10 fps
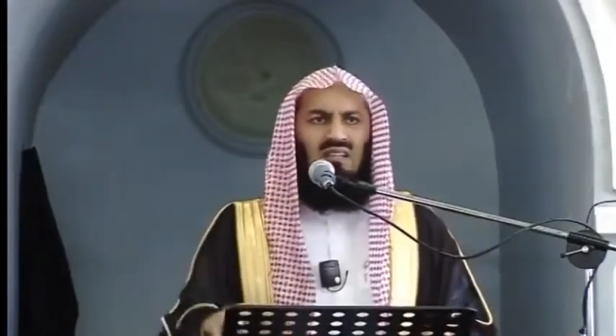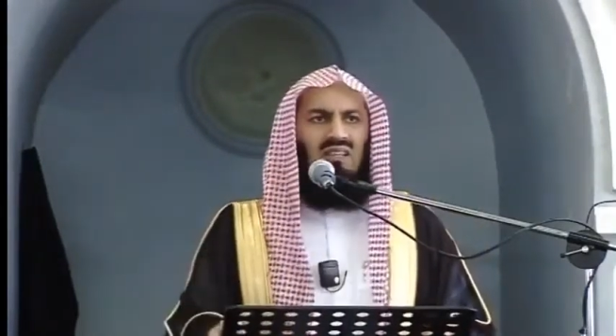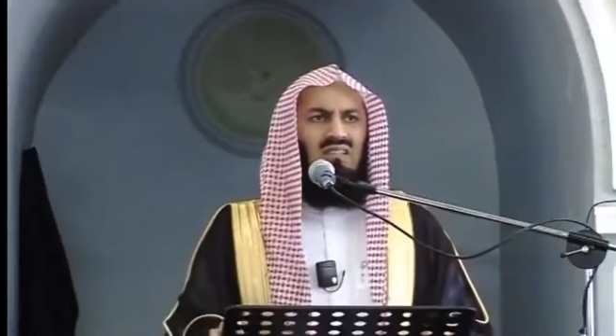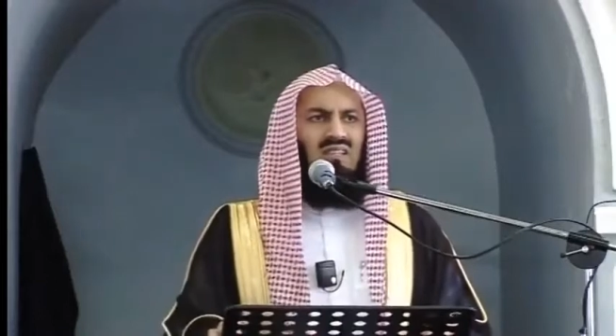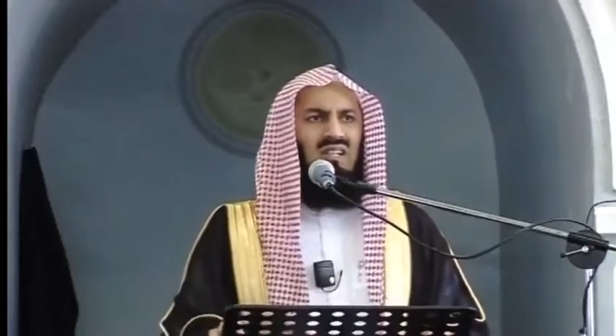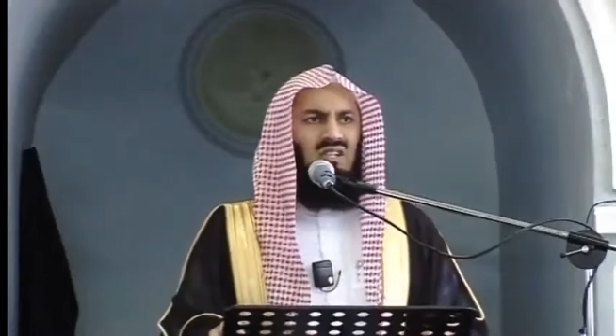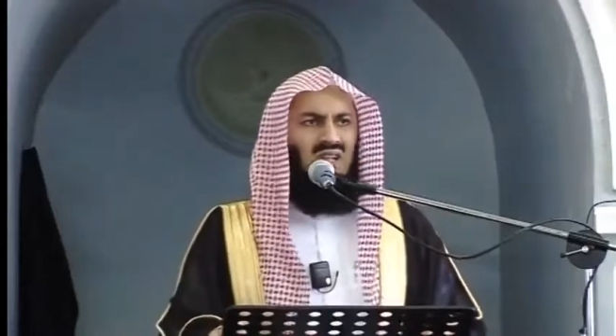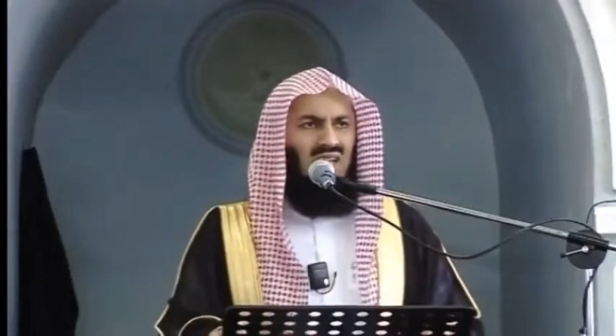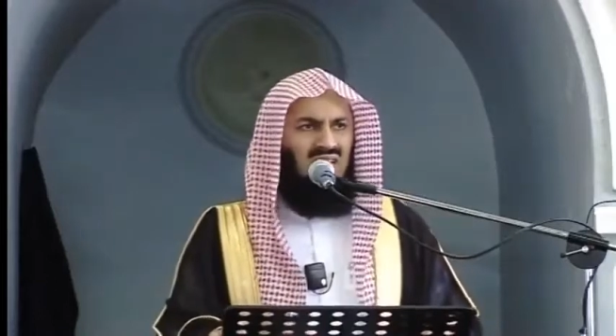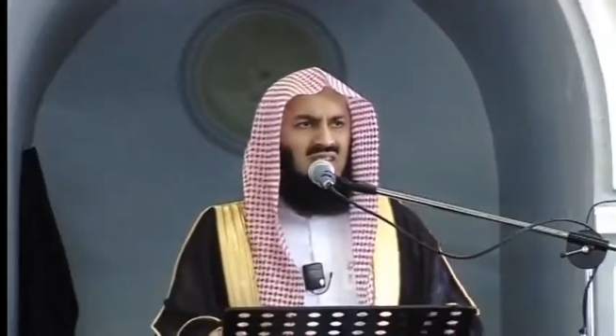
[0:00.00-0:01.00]
The
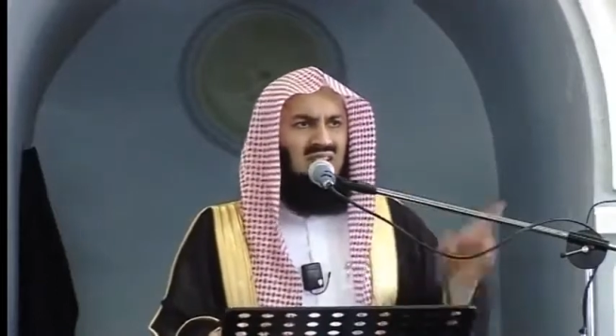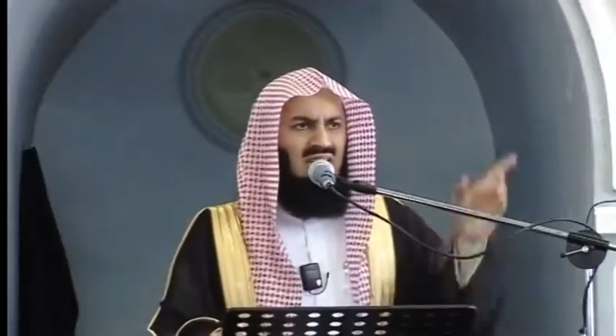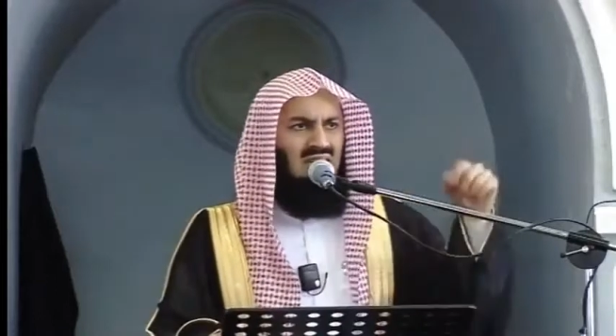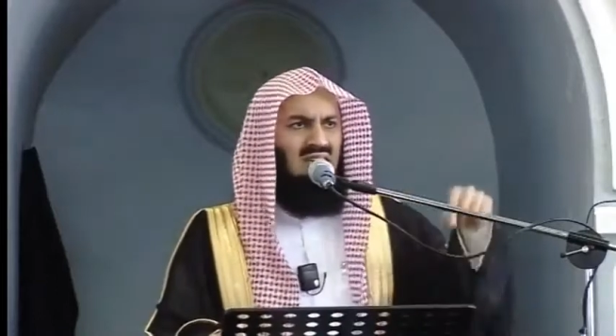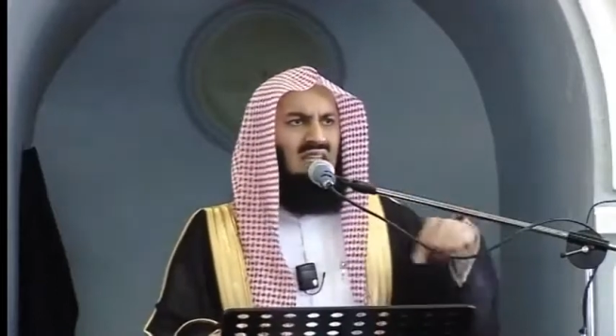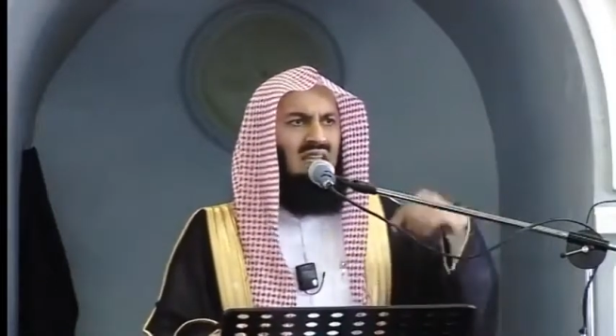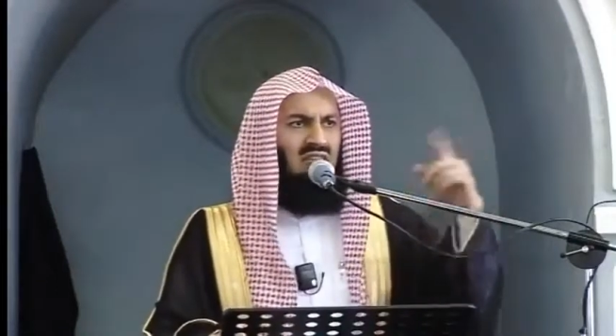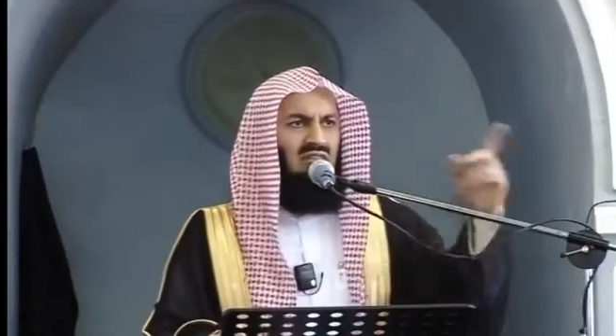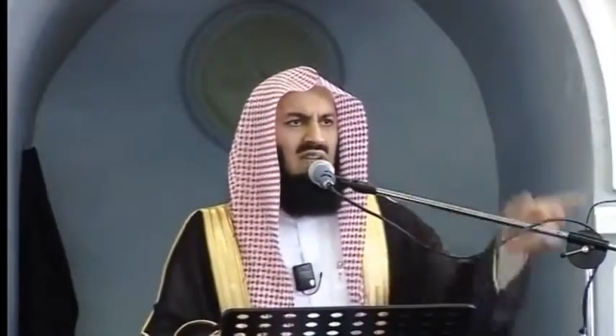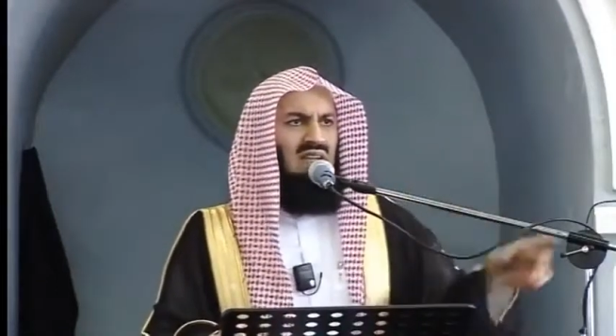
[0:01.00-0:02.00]
traditionalists did it, they
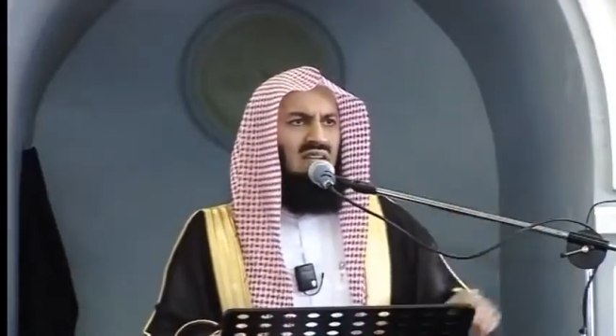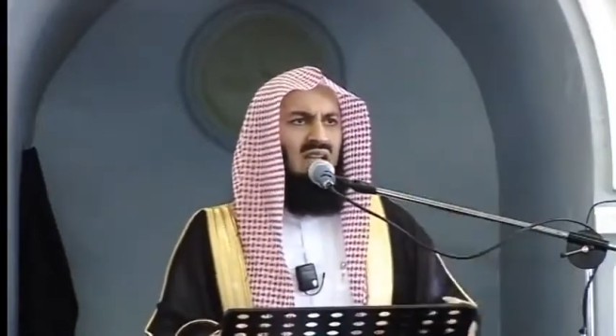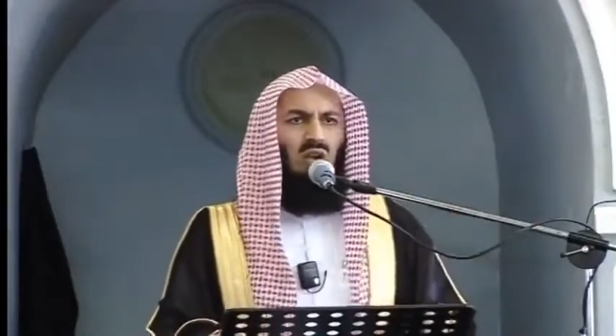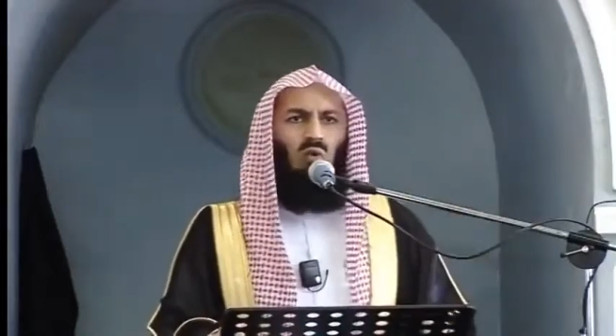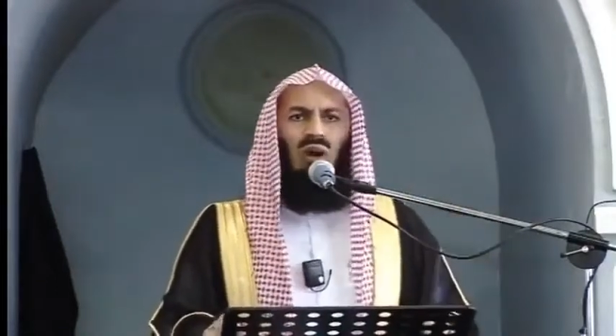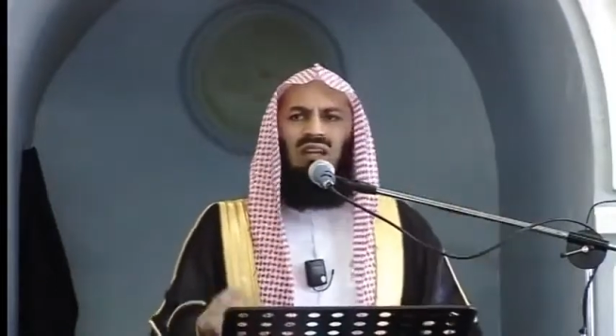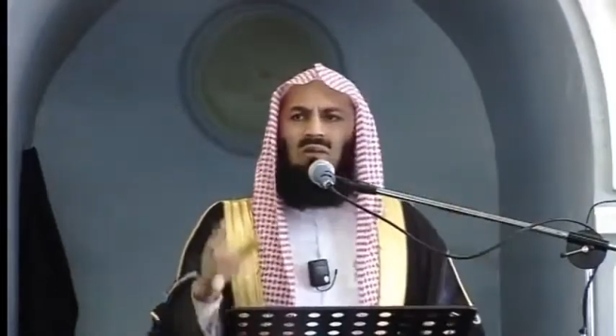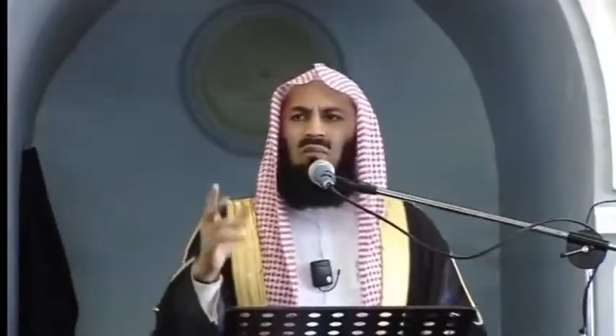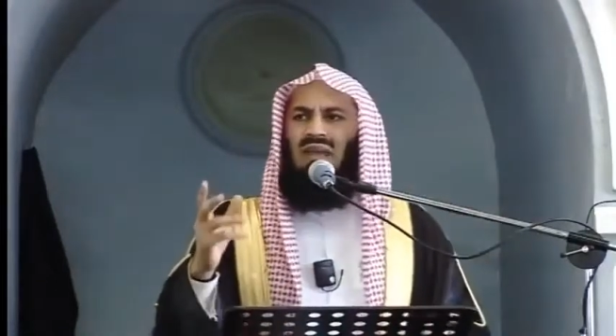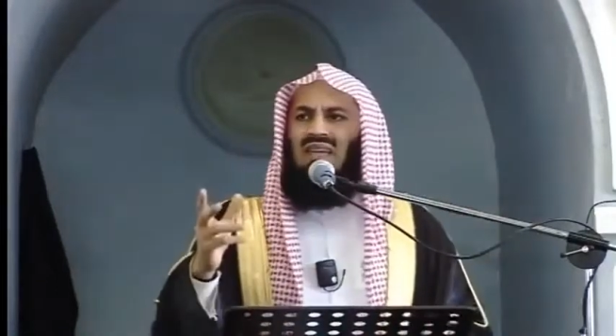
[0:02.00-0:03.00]
have failed.
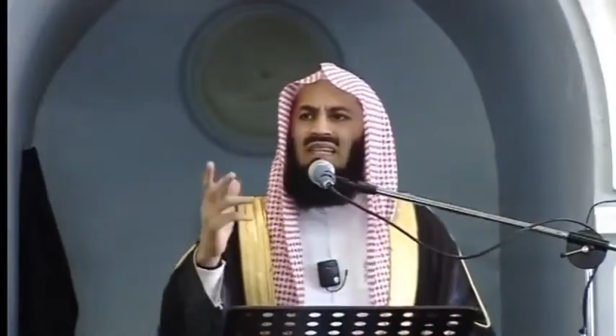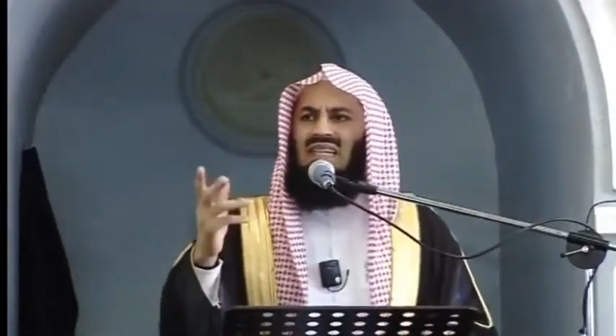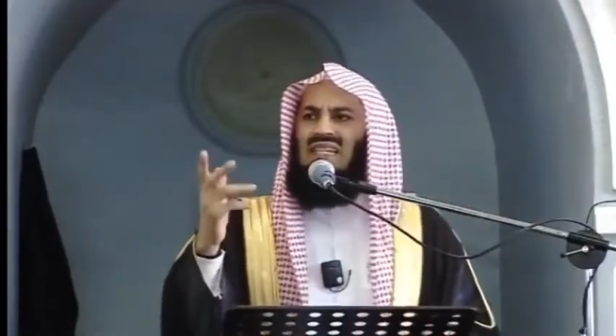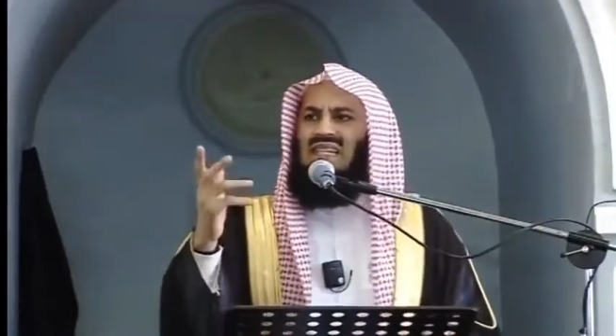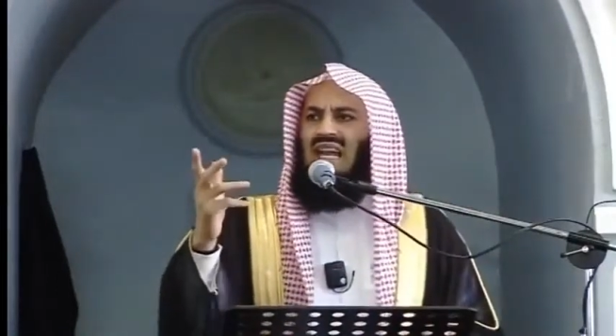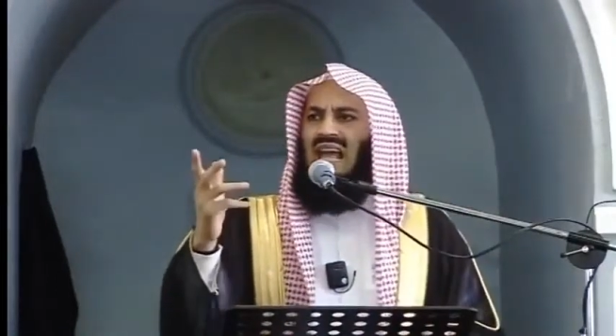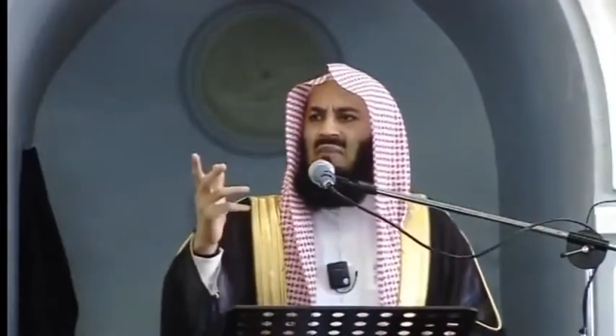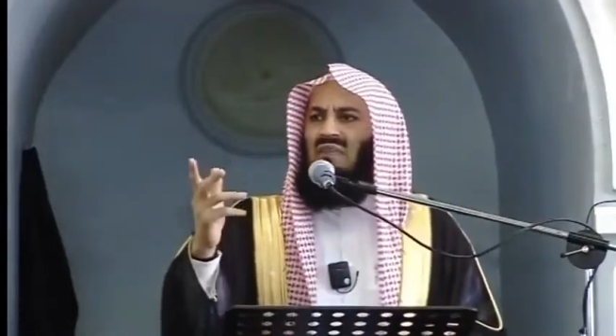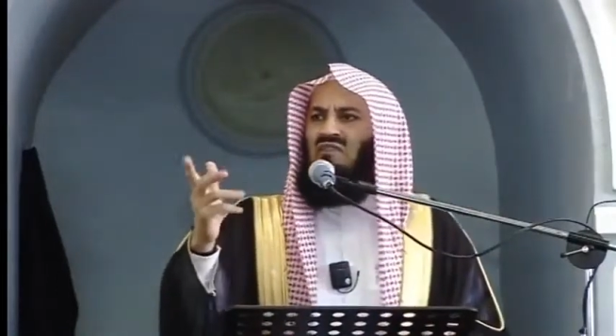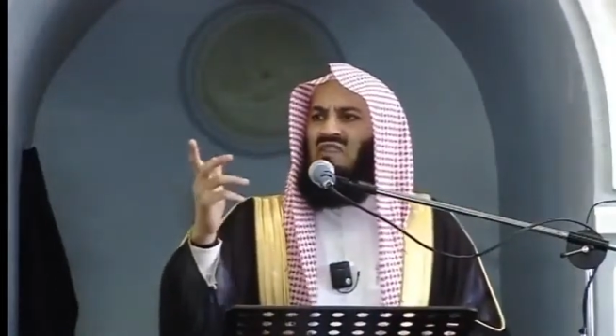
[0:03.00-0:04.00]
What makes
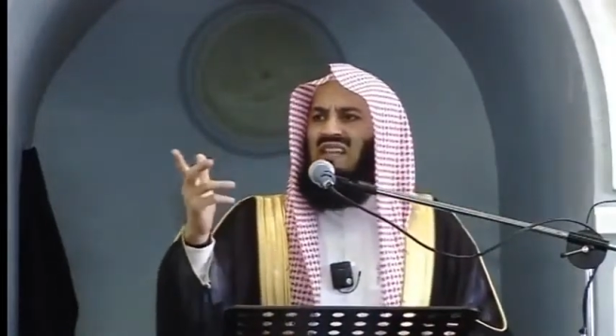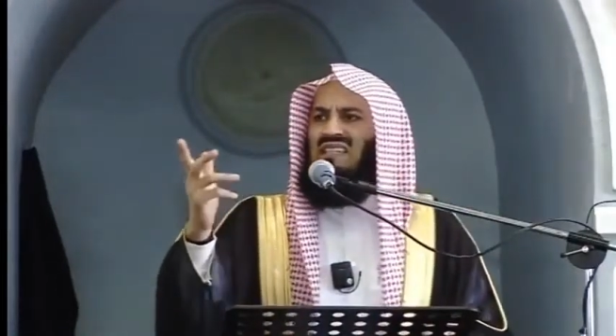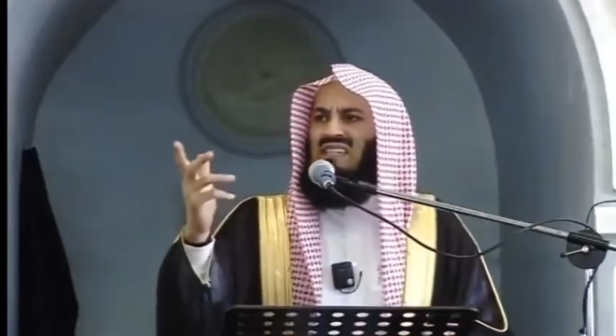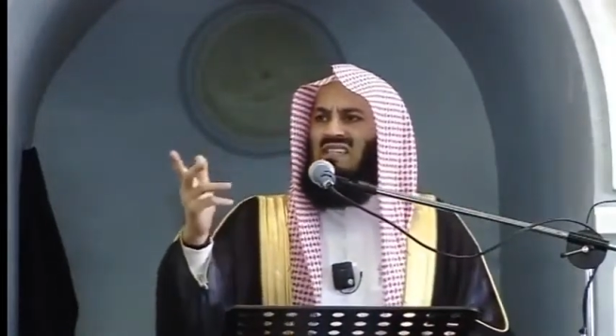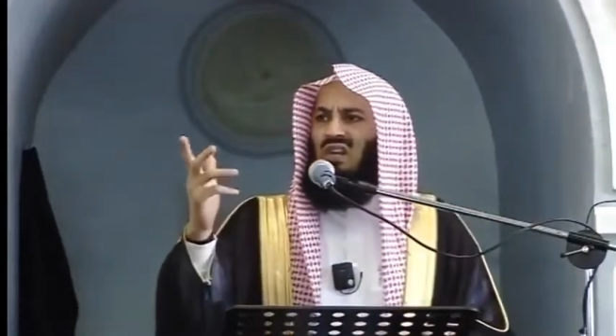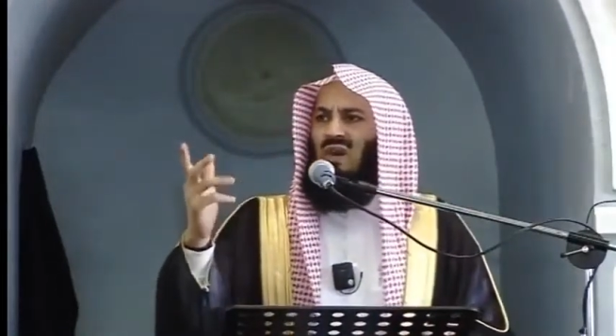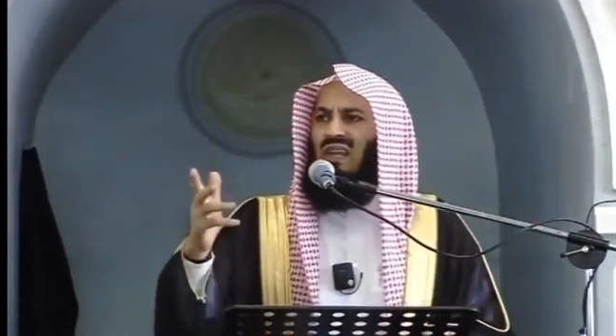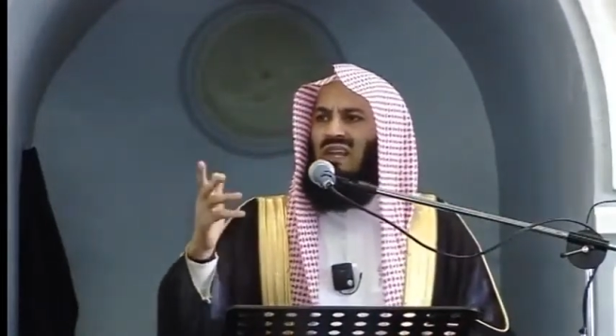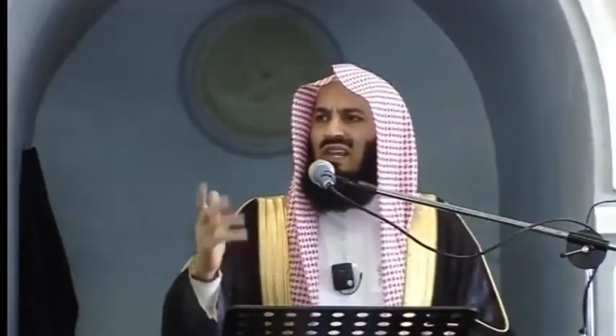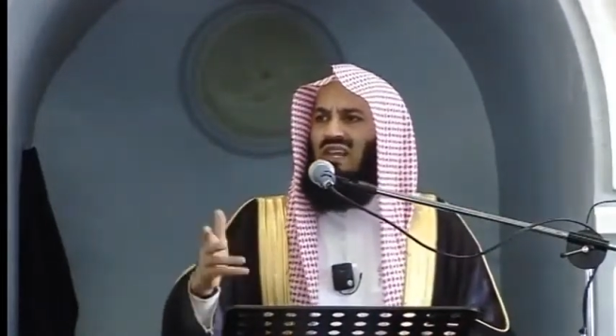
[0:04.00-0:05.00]
Islam the fastest growing